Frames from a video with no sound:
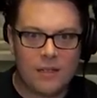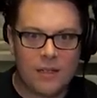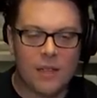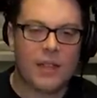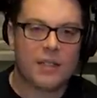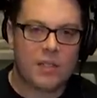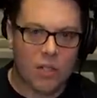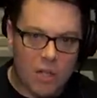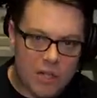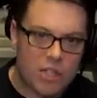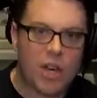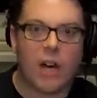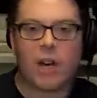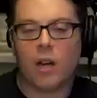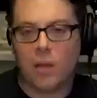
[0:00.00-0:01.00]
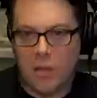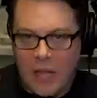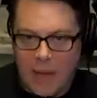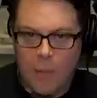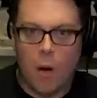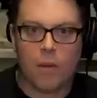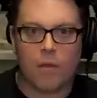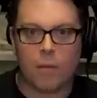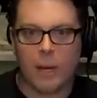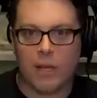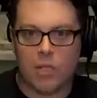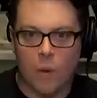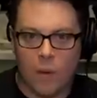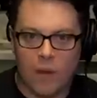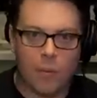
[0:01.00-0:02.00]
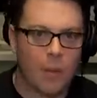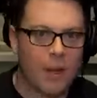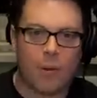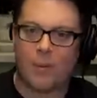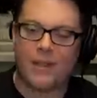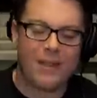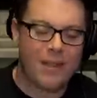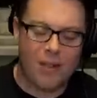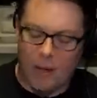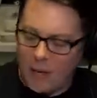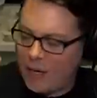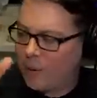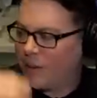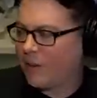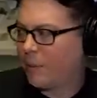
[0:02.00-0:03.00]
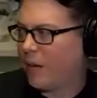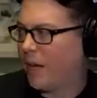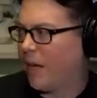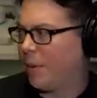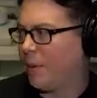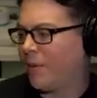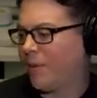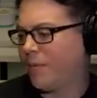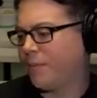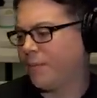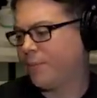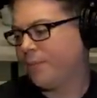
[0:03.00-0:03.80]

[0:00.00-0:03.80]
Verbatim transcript: Unless you're Chris Jericho and you came over by choice. But, like, you know, anyways, I'm getting ahead of myself.